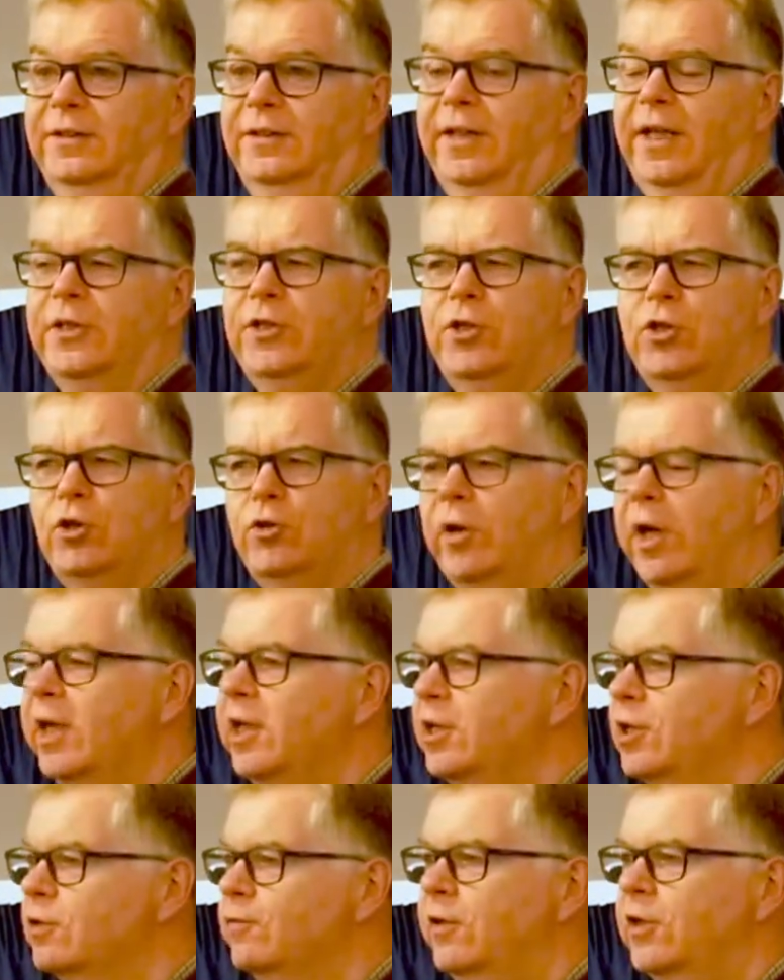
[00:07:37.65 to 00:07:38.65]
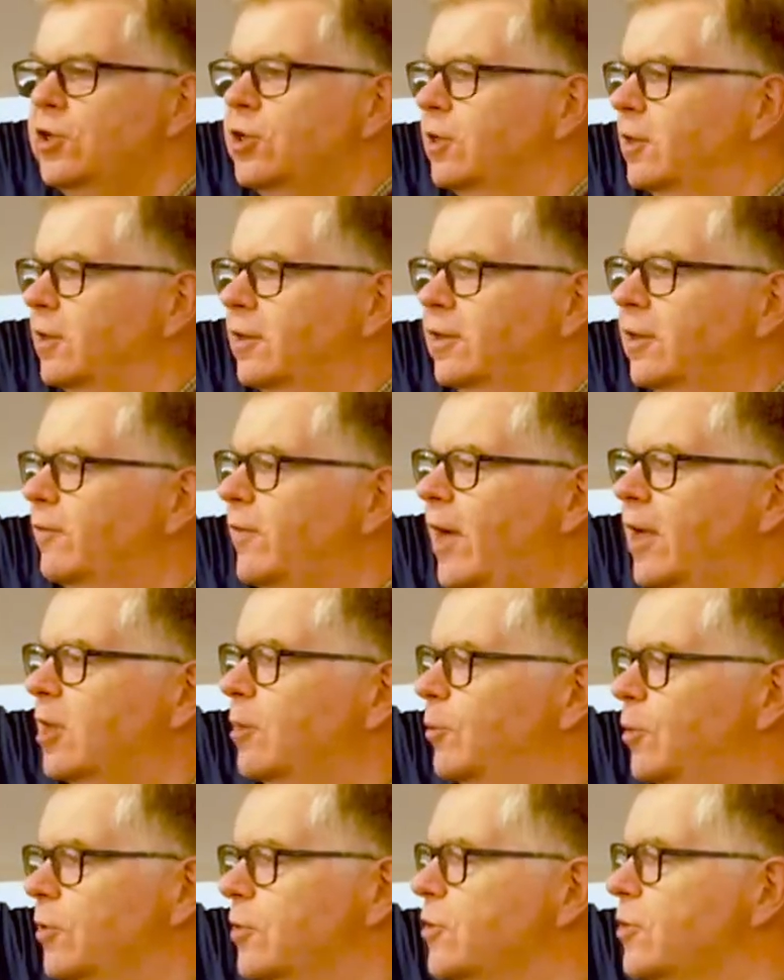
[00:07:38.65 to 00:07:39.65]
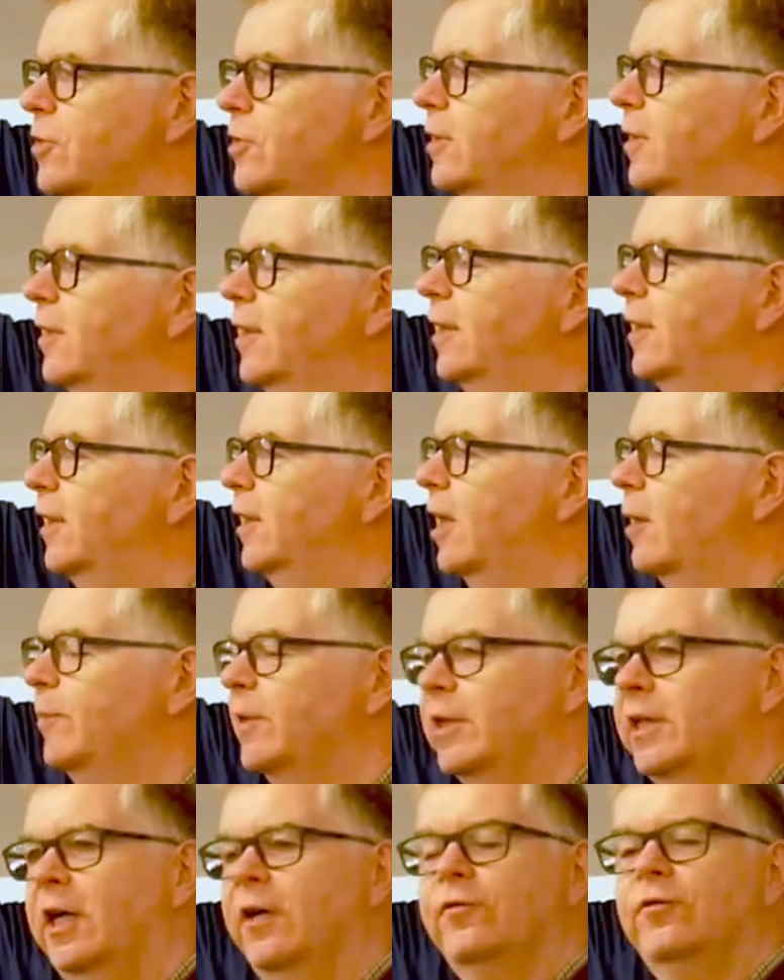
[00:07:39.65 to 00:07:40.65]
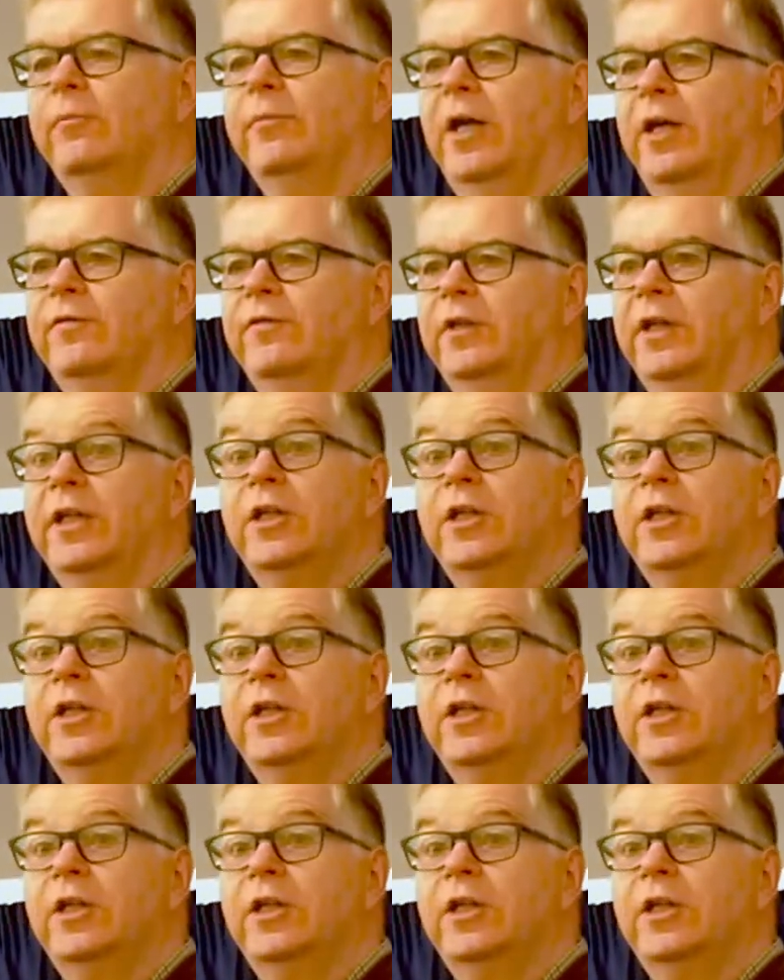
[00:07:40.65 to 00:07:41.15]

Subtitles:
that strange vision of animals coming down from heaven.